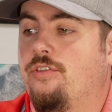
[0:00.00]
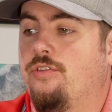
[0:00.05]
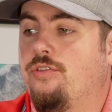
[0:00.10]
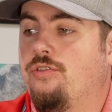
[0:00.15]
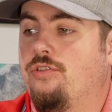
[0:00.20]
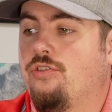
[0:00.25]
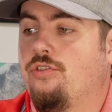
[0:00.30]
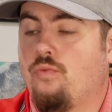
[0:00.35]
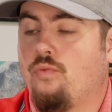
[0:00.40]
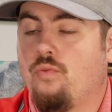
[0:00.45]

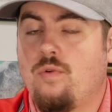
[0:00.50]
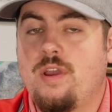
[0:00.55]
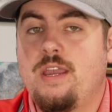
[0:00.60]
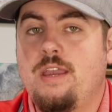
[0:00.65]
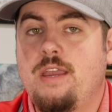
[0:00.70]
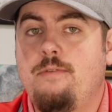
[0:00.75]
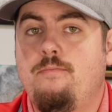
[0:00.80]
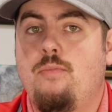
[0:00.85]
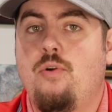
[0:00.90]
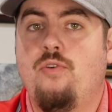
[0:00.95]

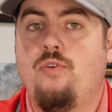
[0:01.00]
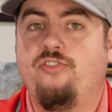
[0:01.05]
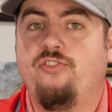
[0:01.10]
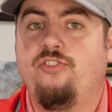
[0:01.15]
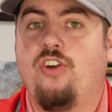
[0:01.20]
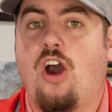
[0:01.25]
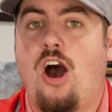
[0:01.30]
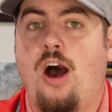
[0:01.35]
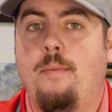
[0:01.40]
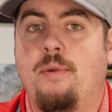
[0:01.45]
three most
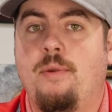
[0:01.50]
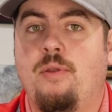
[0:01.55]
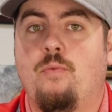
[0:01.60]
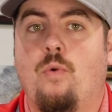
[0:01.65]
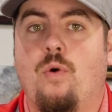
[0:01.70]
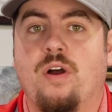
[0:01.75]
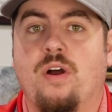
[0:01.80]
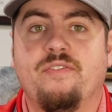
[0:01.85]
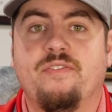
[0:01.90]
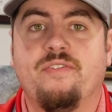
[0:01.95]
common
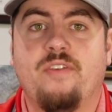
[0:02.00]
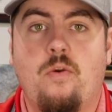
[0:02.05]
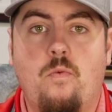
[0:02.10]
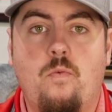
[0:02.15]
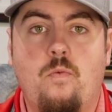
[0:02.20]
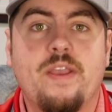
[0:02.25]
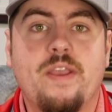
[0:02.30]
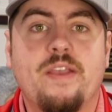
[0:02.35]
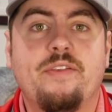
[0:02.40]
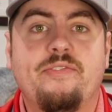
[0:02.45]
ones that
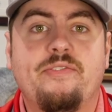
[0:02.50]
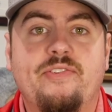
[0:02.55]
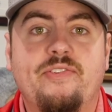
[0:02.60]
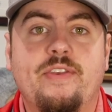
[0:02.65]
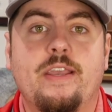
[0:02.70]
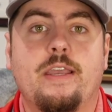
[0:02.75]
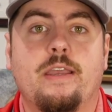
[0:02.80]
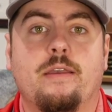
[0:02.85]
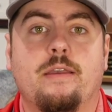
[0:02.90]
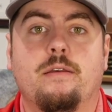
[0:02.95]
we
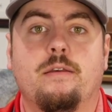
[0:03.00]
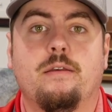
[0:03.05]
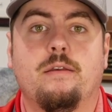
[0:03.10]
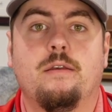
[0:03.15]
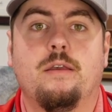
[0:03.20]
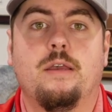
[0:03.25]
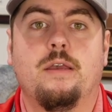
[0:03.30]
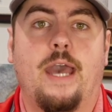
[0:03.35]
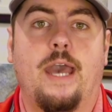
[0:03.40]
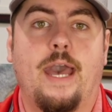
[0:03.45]
see
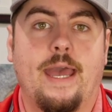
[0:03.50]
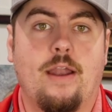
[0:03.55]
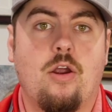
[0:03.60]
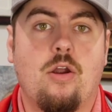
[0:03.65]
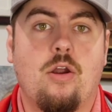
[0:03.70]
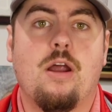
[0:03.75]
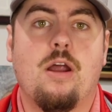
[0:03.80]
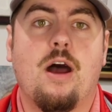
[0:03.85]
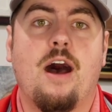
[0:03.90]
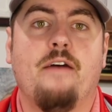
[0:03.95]
at
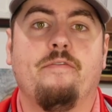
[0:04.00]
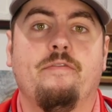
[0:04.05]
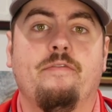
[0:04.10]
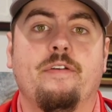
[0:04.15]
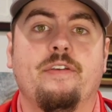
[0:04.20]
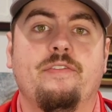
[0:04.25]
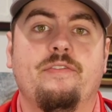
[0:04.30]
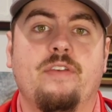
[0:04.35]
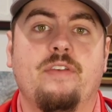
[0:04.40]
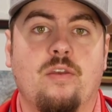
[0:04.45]
our
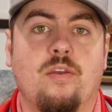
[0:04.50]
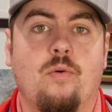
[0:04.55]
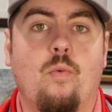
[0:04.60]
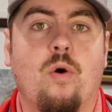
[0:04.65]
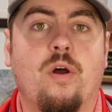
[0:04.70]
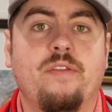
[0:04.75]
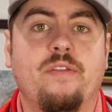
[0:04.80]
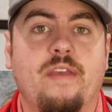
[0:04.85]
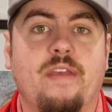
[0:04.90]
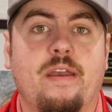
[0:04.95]
office, and the
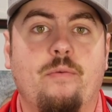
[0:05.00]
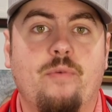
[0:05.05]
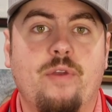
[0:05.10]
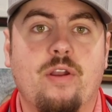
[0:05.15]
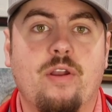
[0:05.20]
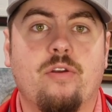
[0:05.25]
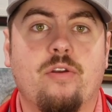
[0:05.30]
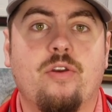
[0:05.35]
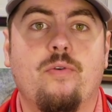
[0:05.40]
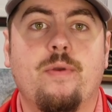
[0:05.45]
ones that we
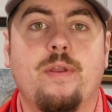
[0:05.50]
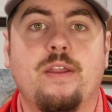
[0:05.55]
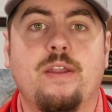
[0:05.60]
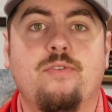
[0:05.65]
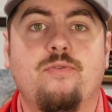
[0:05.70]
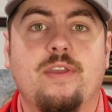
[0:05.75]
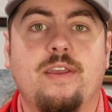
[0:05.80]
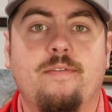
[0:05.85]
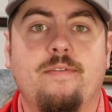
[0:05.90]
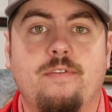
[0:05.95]
are going to
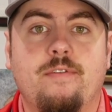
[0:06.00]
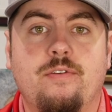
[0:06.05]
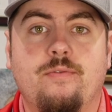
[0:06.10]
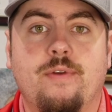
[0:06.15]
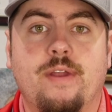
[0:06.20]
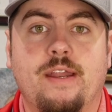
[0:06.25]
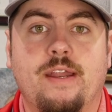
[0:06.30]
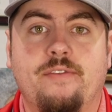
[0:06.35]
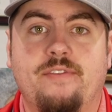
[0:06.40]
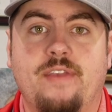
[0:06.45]
give you
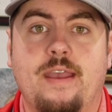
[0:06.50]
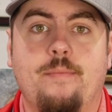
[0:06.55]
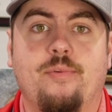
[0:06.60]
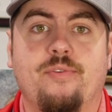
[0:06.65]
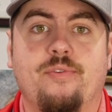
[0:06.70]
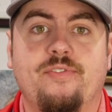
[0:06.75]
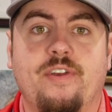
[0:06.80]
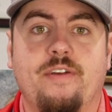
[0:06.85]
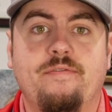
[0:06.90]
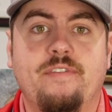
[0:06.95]

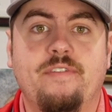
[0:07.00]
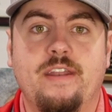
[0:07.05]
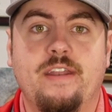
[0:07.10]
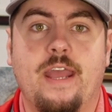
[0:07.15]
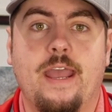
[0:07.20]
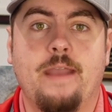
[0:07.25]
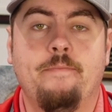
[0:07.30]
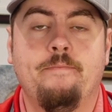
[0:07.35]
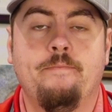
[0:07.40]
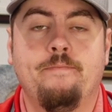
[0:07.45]
examples of
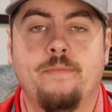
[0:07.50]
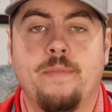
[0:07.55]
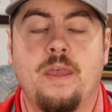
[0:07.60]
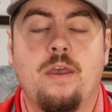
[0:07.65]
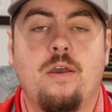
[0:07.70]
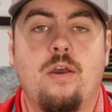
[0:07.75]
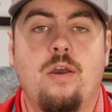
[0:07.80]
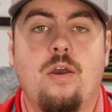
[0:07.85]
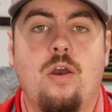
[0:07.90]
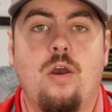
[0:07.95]
today,
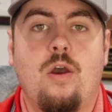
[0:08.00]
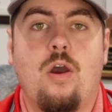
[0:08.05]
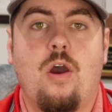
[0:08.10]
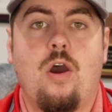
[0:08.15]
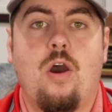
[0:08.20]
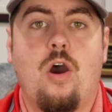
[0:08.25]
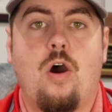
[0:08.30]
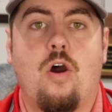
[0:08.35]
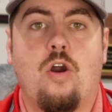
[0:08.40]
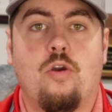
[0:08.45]

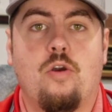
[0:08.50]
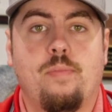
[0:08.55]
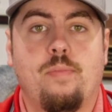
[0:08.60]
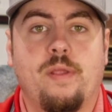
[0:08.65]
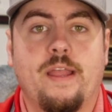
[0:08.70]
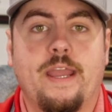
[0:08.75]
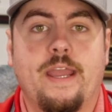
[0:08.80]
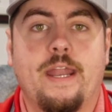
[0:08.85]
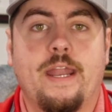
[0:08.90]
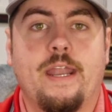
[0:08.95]
are
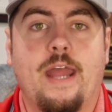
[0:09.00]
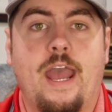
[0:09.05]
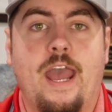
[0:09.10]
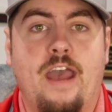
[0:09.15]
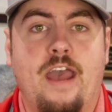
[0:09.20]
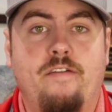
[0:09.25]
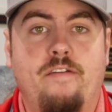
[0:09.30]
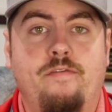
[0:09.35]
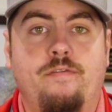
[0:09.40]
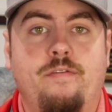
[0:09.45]
Plan
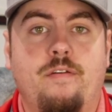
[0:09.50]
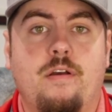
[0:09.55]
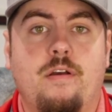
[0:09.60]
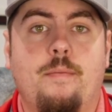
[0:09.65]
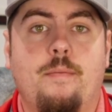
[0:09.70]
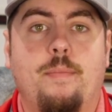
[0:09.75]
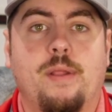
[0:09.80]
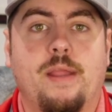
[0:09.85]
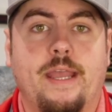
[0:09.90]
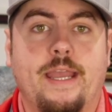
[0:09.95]
F,
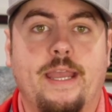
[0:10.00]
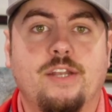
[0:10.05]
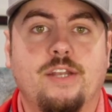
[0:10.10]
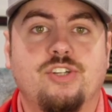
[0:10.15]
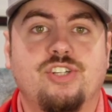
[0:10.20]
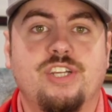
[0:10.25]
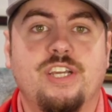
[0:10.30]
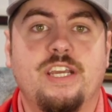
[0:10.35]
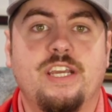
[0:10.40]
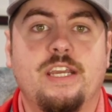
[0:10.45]
Plan
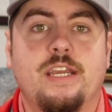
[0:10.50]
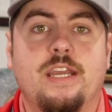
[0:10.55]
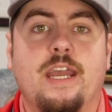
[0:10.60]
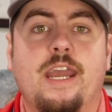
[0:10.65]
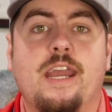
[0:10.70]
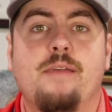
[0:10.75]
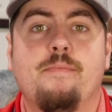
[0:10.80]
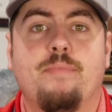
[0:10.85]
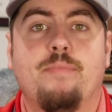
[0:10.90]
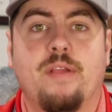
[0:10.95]
G,
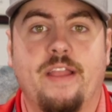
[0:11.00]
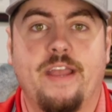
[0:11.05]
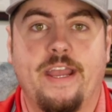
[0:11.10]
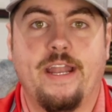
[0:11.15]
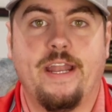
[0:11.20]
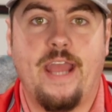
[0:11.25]
and Plan